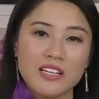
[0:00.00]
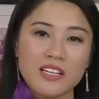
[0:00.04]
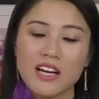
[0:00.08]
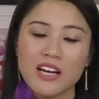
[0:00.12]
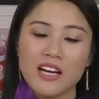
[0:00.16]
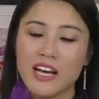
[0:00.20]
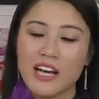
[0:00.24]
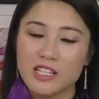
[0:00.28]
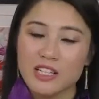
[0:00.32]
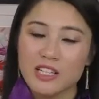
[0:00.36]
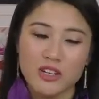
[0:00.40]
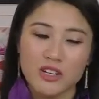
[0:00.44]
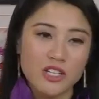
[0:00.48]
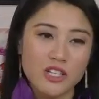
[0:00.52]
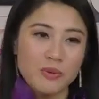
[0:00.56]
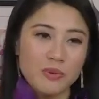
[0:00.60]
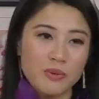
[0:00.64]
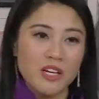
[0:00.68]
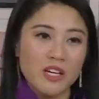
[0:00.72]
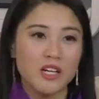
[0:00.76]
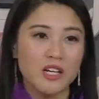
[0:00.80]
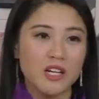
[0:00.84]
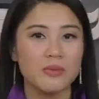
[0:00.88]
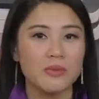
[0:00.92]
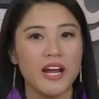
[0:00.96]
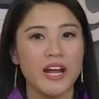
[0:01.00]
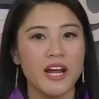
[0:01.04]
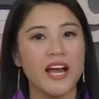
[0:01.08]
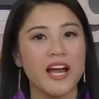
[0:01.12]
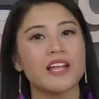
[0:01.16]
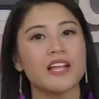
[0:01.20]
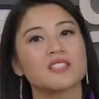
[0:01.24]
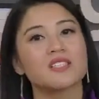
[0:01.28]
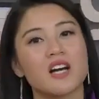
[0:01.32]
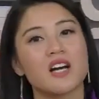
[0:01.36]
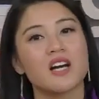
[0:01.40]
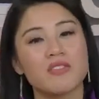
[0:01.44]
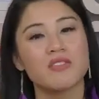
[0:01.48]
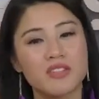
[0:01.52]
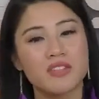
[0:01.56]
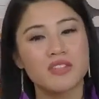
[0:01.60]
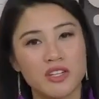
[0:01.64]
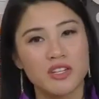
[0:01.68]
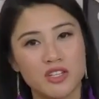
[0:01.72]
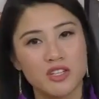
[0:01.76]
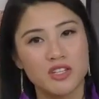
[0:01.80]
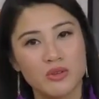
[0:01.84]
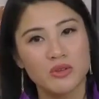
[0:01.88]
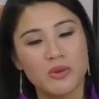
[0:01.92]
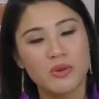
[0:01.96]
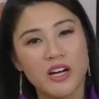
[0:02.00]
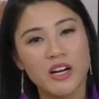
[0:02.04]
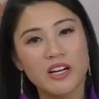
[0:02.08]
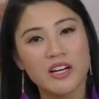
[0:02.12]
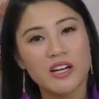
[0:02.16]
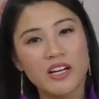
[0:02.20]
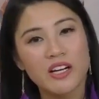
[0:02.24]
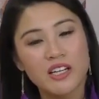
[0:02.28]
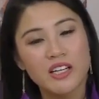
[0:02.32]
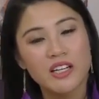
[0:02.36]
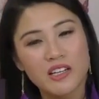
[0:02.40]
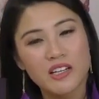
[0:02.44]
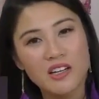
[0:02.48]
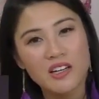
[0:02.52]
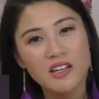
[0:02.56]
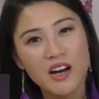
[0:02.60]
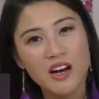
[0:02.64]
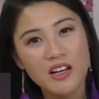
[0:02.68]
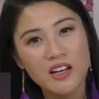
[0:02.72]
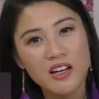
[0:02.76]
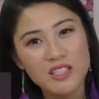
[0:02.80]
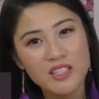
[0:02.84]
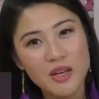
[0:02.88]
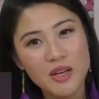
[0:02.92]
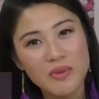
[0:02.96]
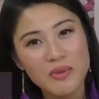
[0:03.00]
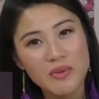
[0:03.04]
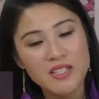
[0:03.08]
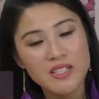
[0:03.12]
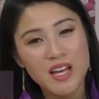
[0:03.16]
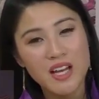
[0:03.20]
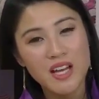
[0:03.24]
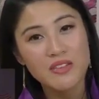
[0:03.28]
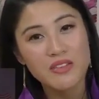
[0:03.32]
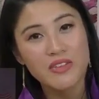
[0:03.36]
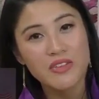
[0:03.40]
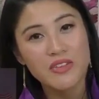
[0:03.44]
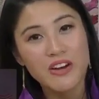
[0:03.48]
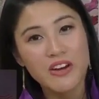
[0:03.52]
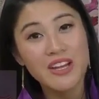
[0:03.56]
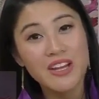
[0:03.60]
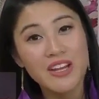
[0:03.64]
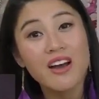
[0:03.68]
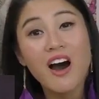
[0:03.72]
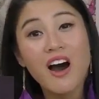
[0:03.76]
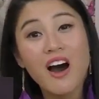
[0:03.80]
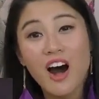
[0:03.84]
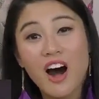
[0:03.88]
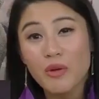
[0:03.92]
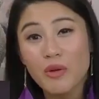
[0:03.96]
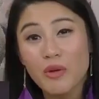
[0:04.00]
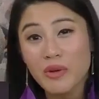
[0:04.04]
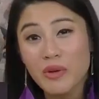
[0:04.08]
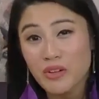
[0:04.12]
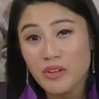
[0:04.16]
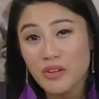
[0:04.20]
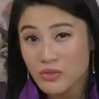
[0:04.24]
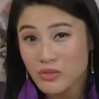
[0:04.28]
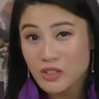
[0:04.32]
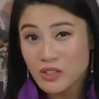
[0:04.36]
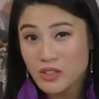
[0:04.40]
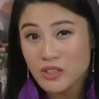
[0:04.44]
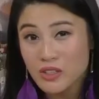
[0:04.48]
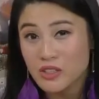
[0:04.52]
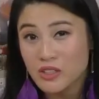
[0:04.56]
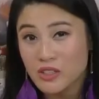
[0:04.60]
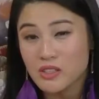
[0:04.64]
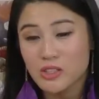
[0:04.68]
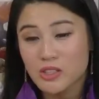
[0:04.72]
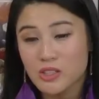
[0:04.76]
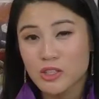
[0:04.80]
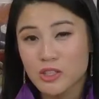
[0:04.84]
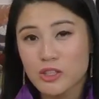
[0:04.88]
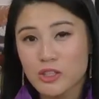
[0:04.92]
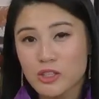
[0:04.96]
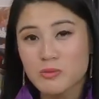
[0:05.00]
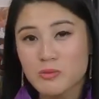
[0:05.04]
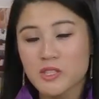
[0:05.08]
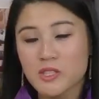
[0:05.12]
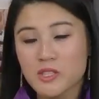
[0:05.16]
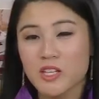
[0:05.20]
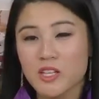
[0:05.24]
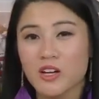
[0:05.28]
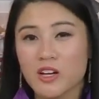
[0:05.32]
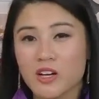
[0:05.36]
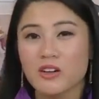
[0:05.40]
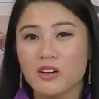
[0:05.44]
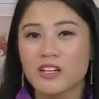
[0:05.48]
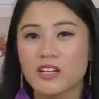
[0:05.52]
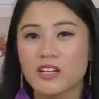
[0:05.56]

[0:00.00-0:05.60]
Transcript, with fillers: like Sancha P D Neems and I had this conversation where their concept is not very common for girl groups, so